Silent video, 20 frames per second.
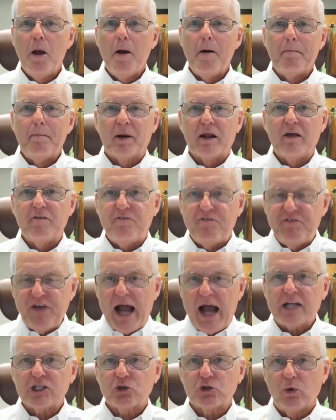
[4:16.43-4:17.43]
But a
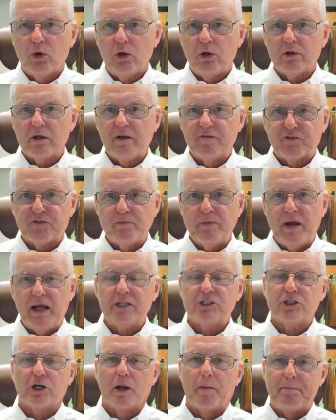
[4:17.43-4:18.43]
factual
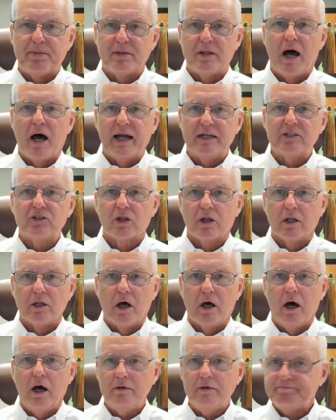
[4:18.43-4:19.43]
information applied to the
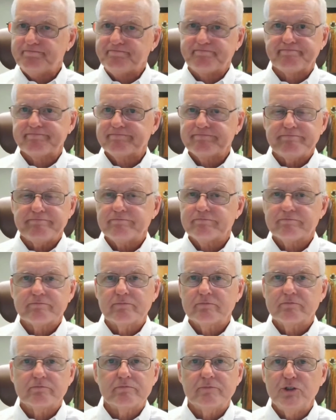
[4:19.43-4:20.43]
law,
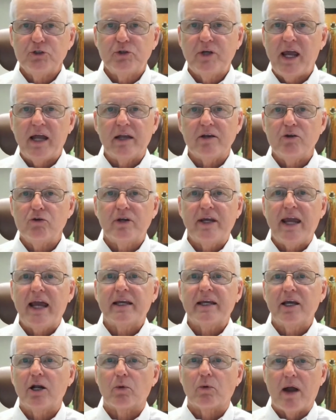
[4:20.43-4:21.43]
you can't
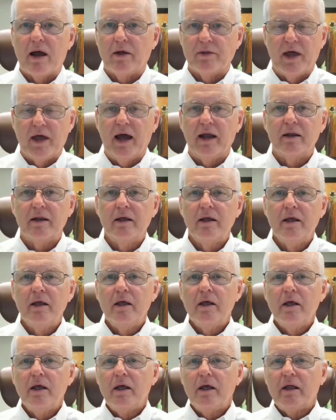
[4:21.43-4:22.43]
get around that.
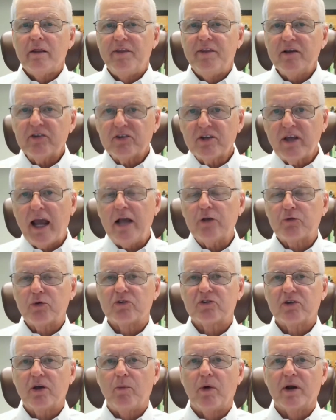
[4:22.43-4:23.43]
This case
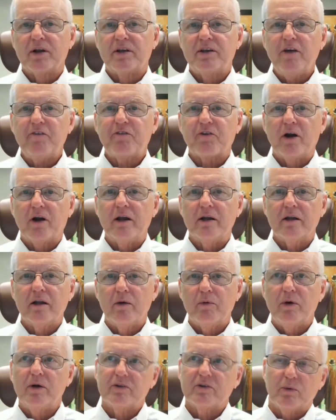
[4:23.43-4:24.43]
was somewhat different. It
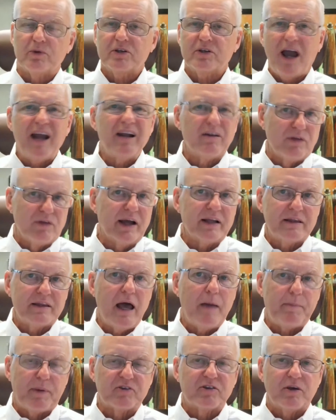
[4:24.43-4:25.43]
was kind of like
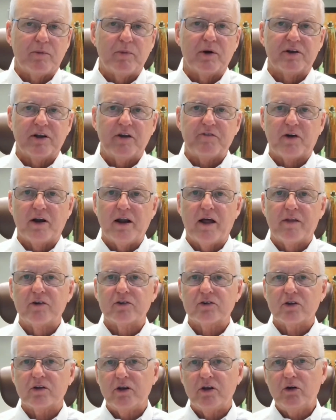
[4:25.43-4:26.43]
that, but somewhat different. Now
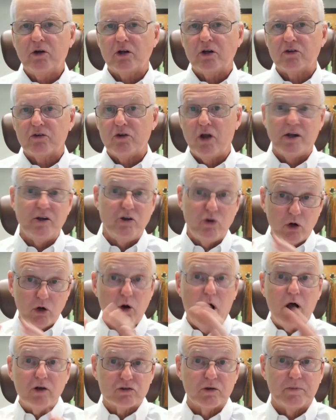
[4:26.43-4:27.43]
you can
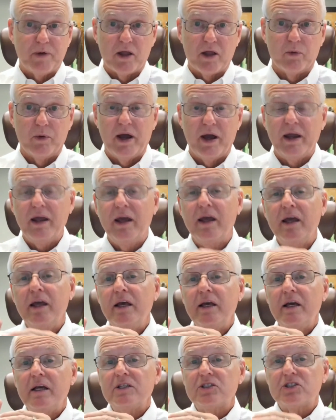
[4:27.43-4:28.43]
also, by the way,
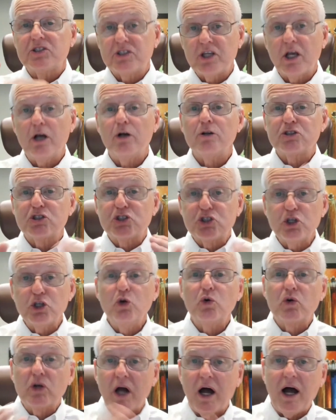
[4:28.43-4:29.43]
still
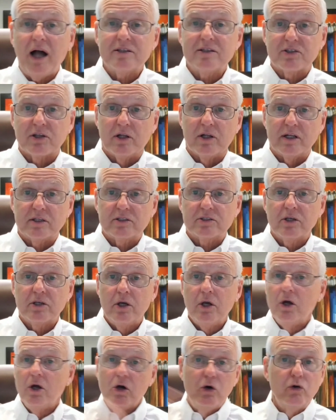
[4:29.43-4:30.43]
sue consulates
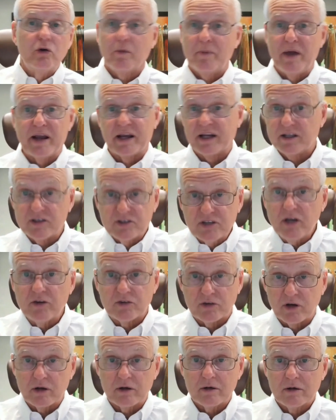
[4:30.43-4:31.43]
who don't make a decision.